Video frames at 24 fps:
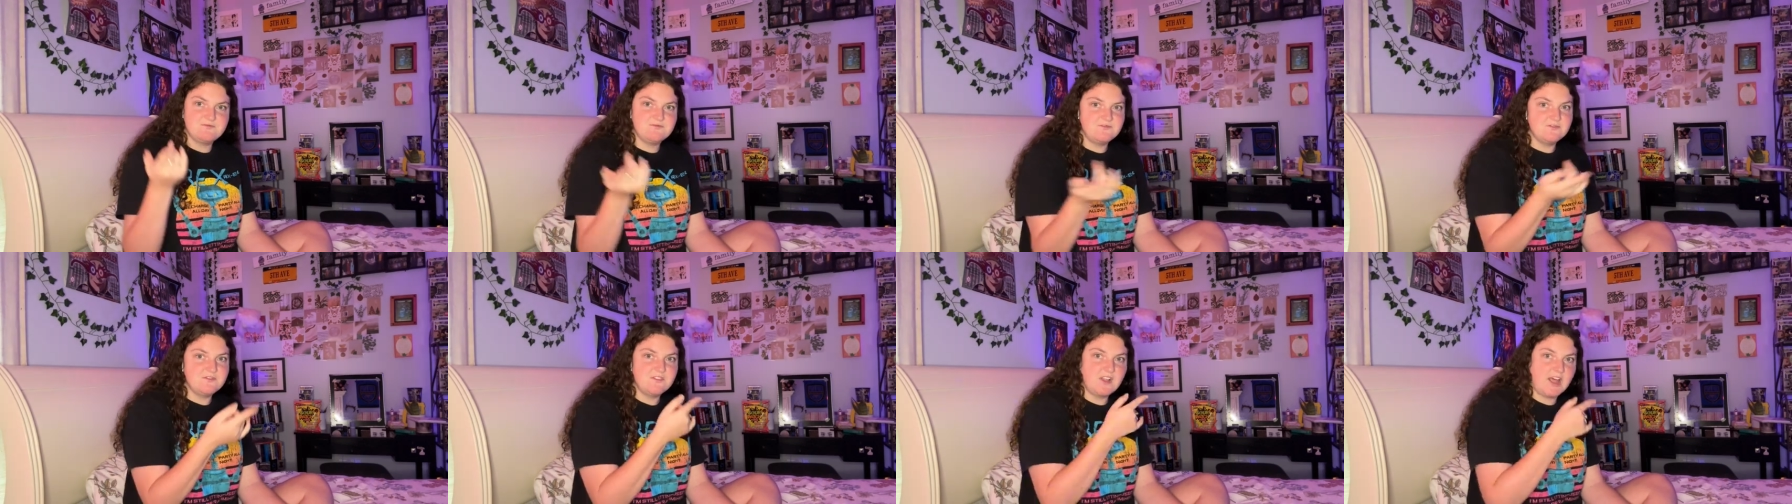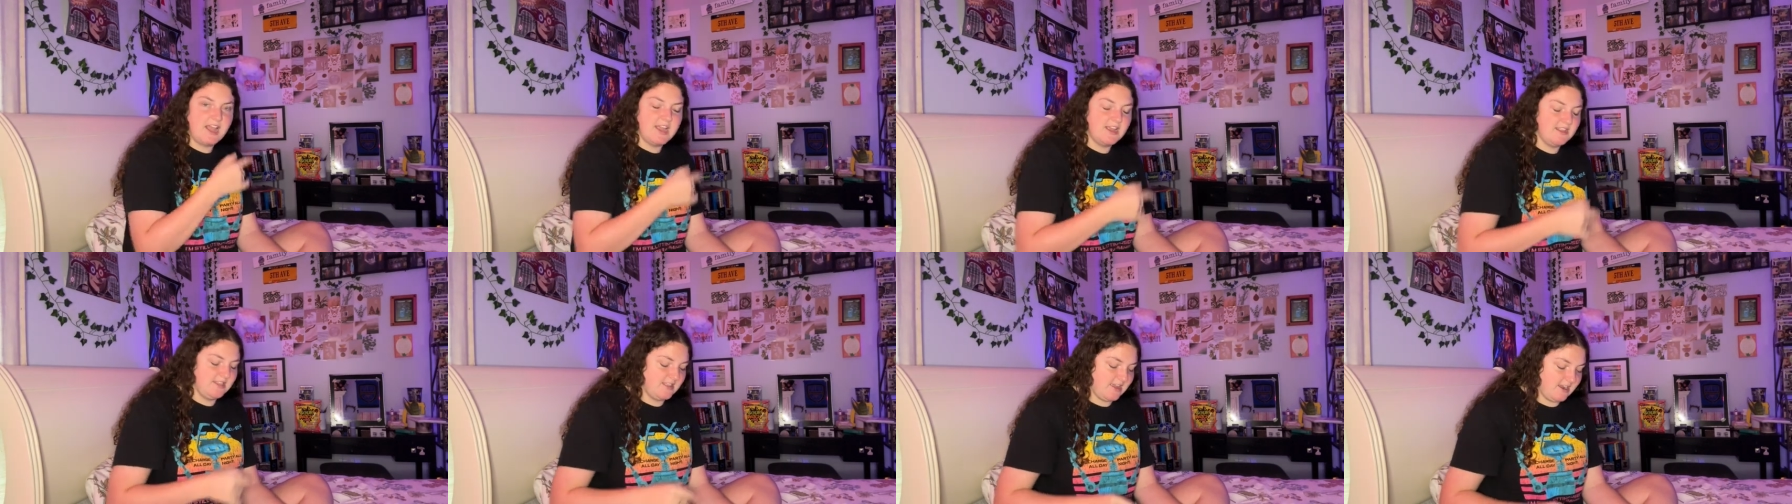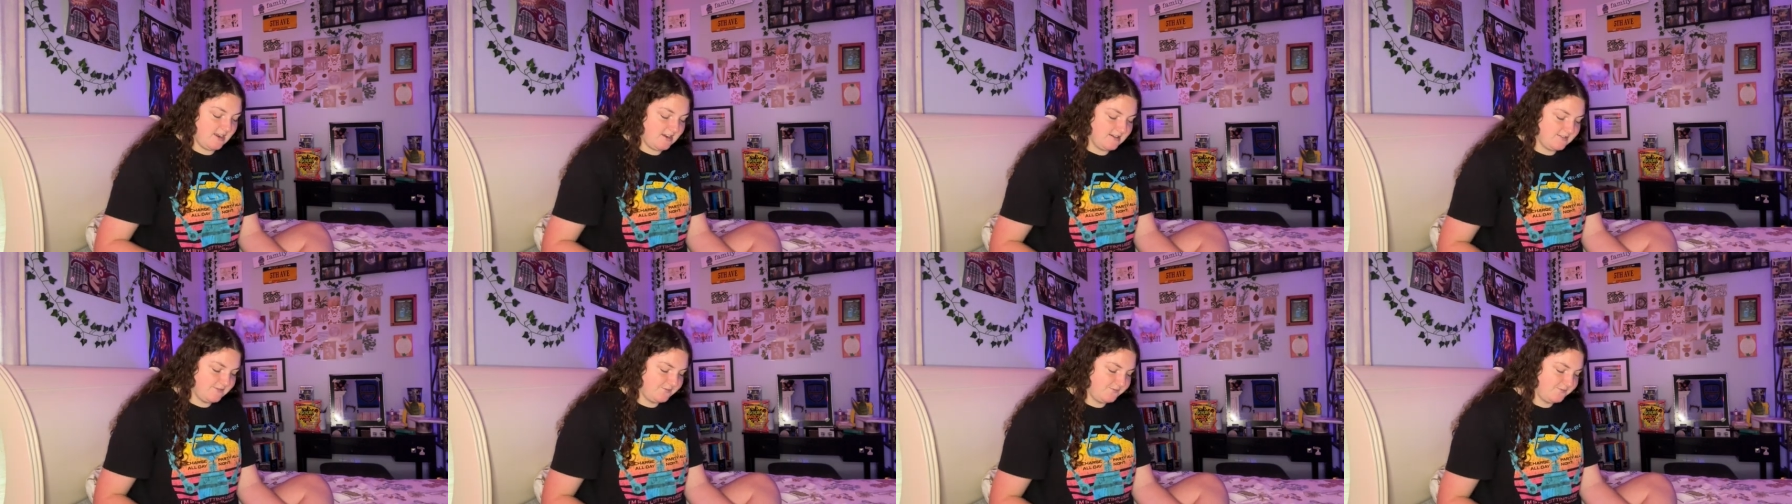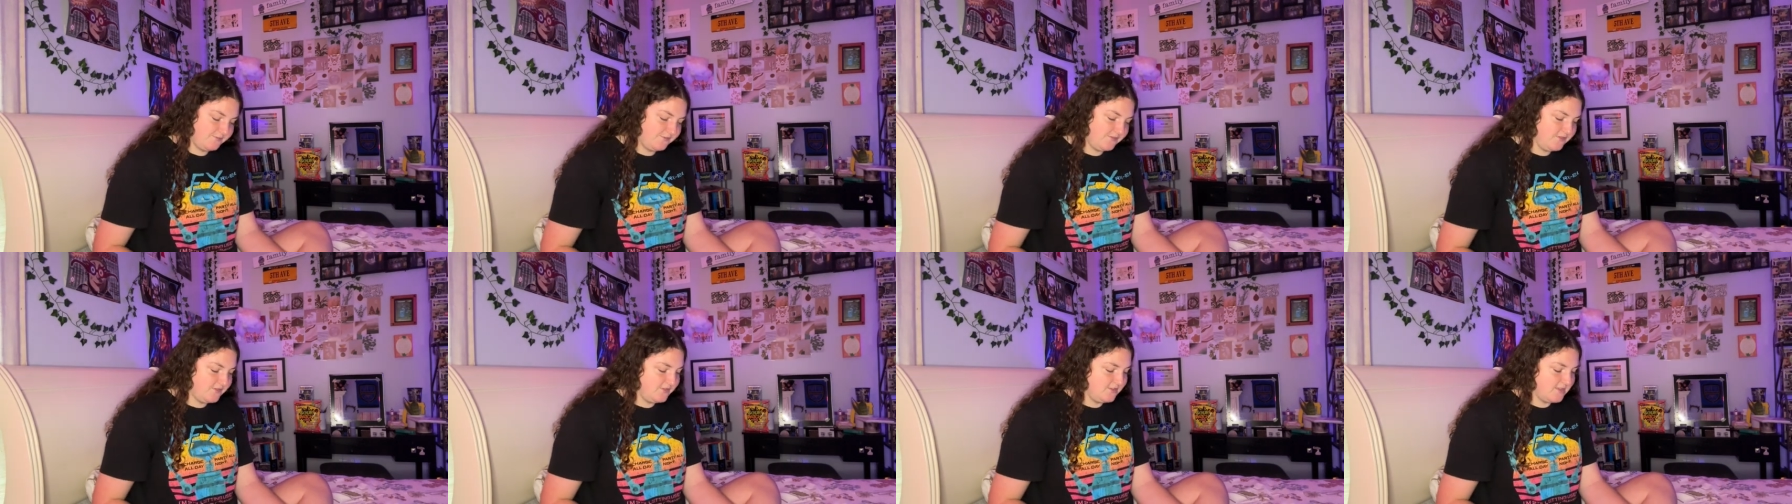flying there.
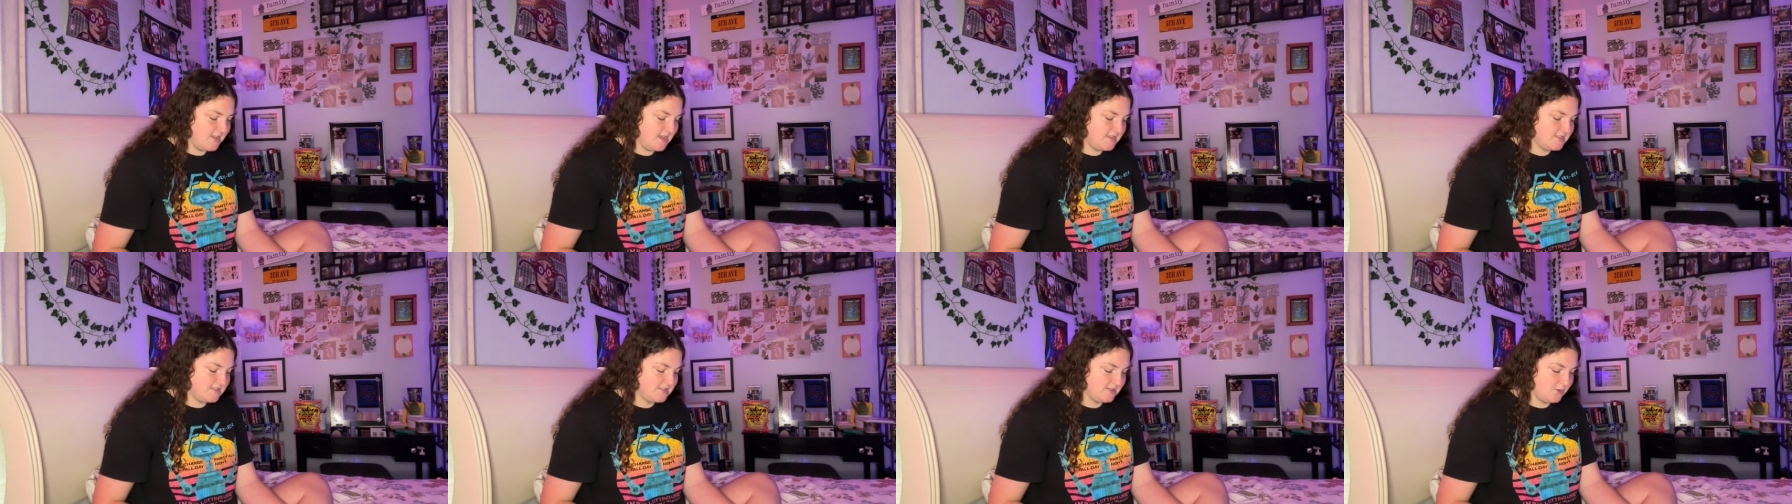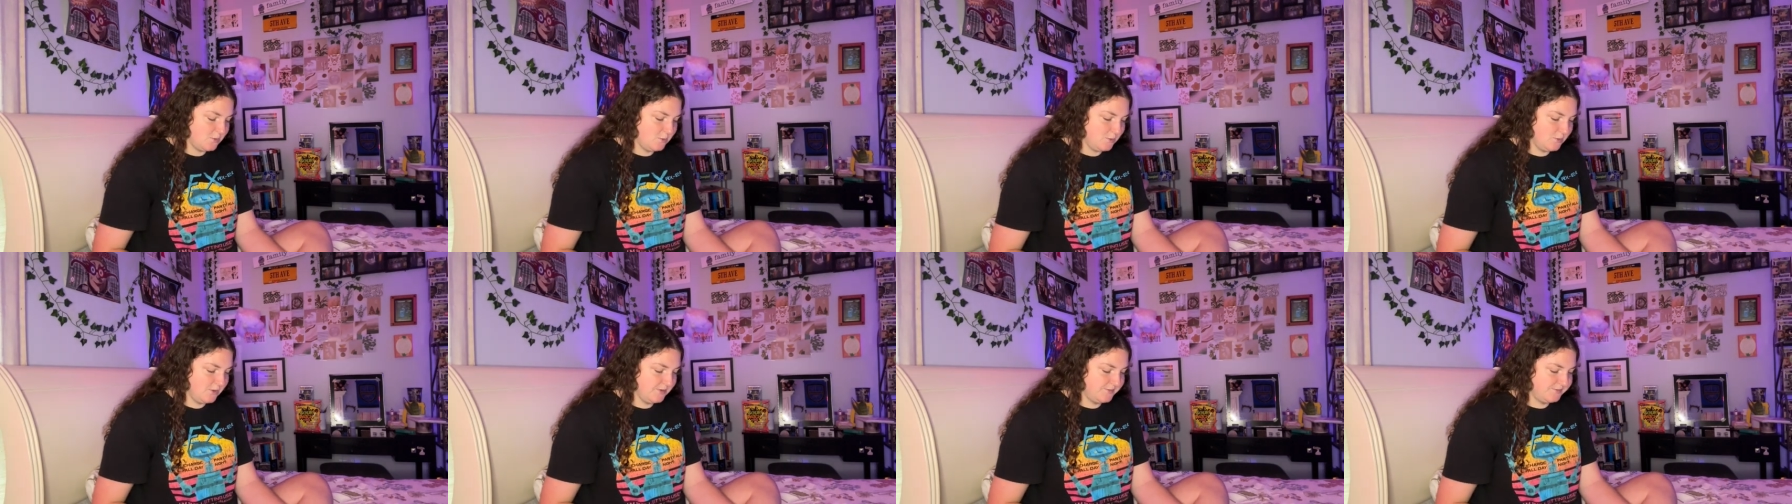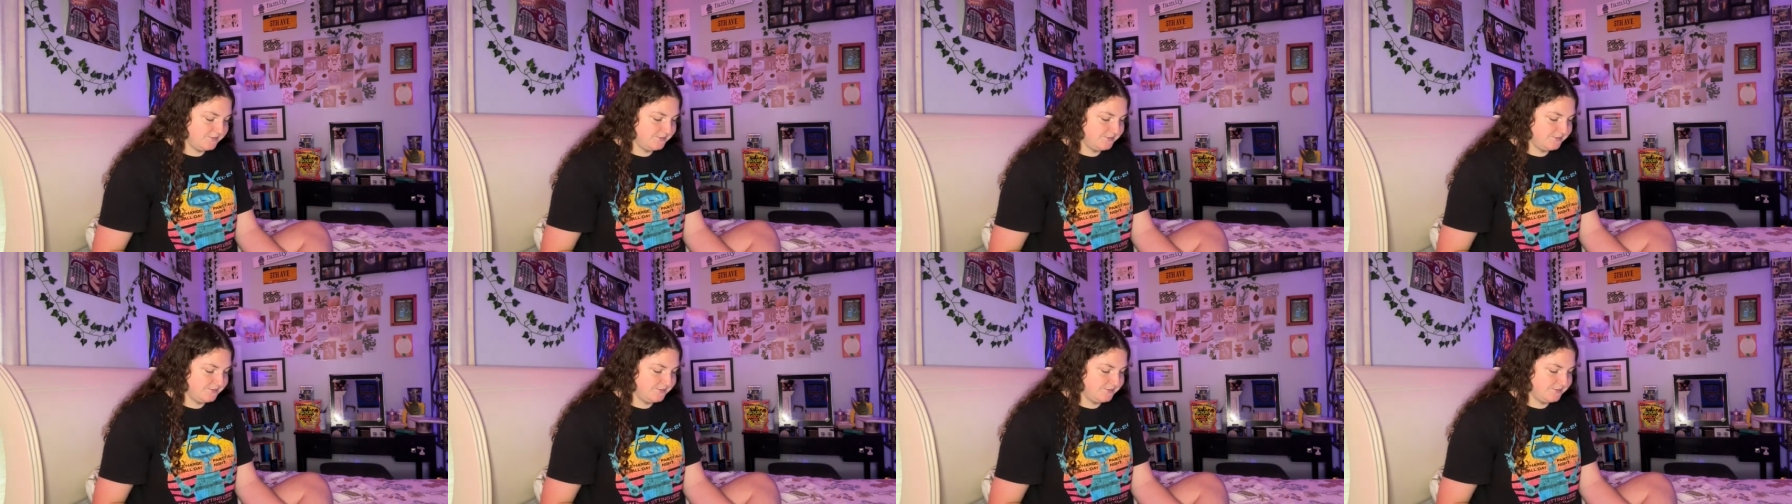That's cool.